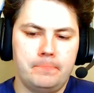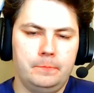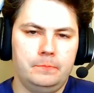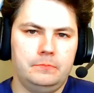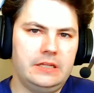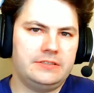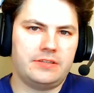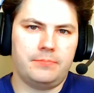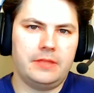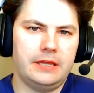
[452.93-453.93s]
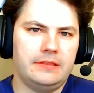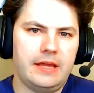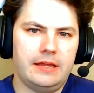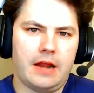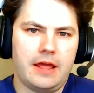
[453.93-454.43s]
it's something
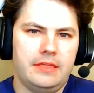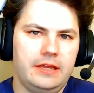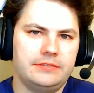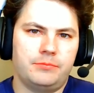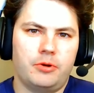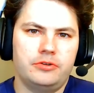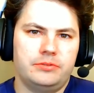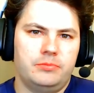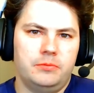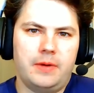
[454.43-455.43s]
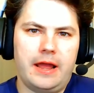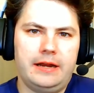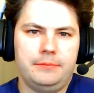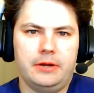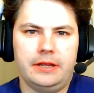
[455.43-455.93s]
that I think is approachable by
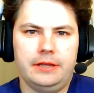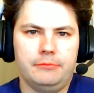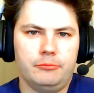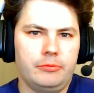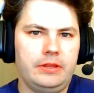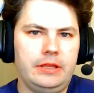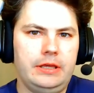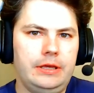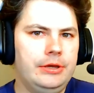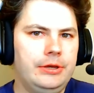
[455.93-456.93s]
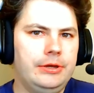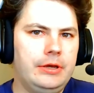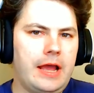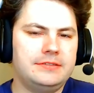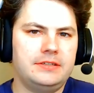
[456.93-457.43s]
anybody really.
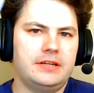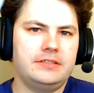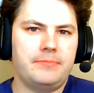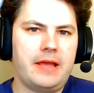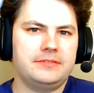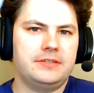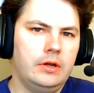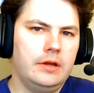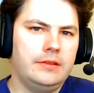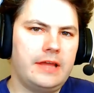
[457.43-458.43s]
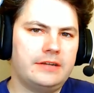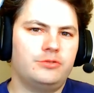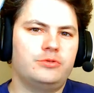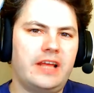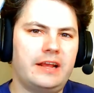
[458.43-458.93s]
As a dungeon master, the actual
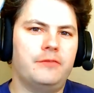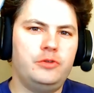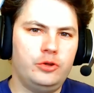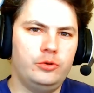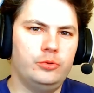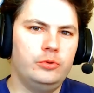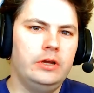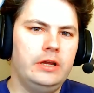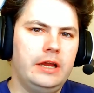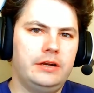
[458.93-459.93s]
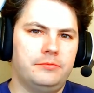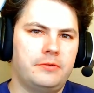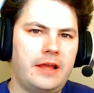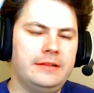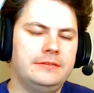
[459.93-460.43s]
setting of you and your
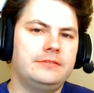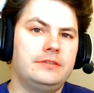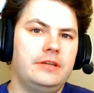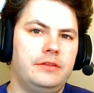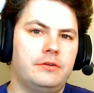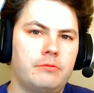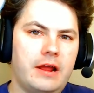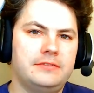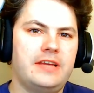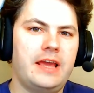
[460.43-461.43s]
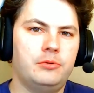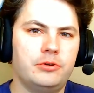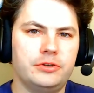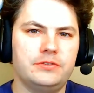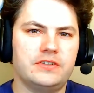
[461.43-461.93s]
friends either around a table or
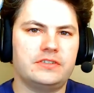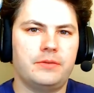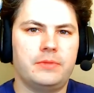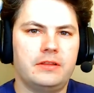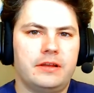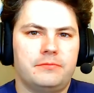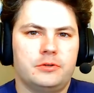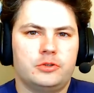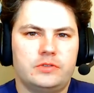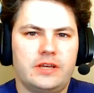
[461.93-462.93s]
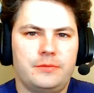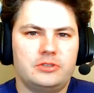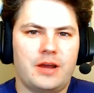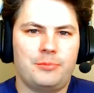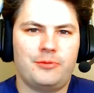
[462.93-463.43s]
using something like a virtual
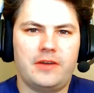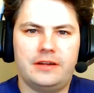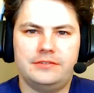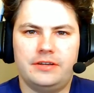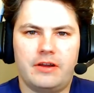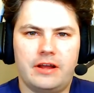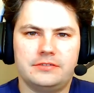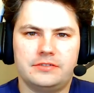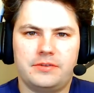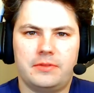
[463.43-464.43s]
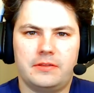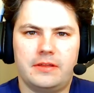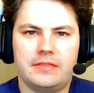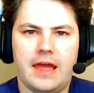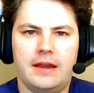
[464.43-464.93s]
tabletop with Fantasy Grounds or something like
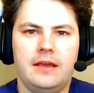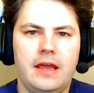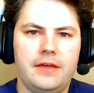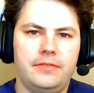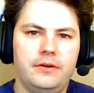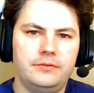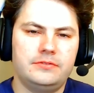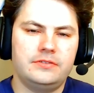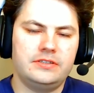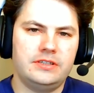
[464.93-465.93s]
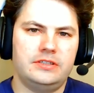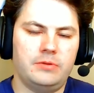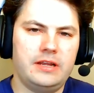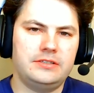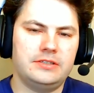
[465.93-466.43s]
that, in those
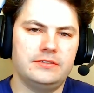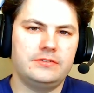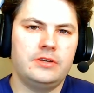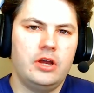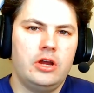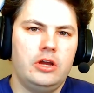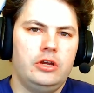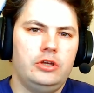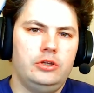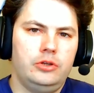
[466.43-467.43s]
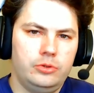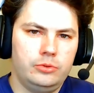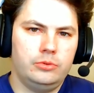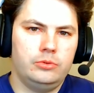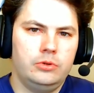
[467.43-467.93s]
situations you